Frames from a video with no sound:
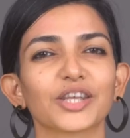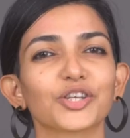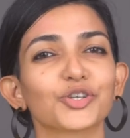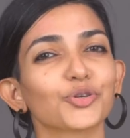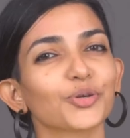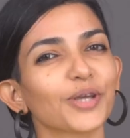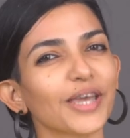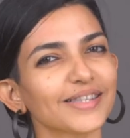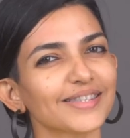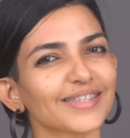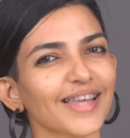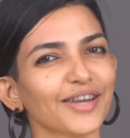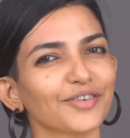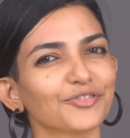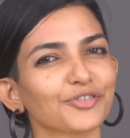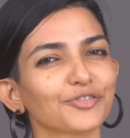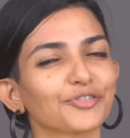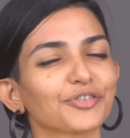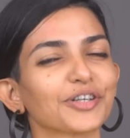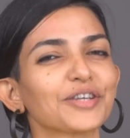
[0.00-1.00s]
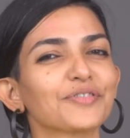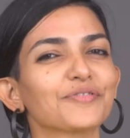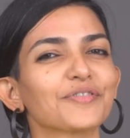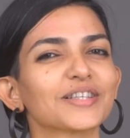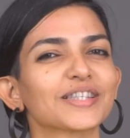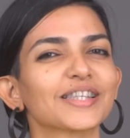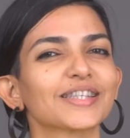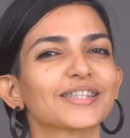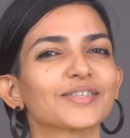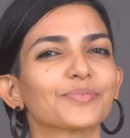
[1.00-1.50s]
To get started for free,
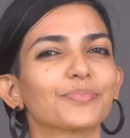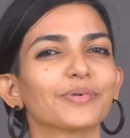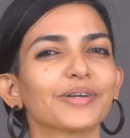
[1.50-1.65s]
visit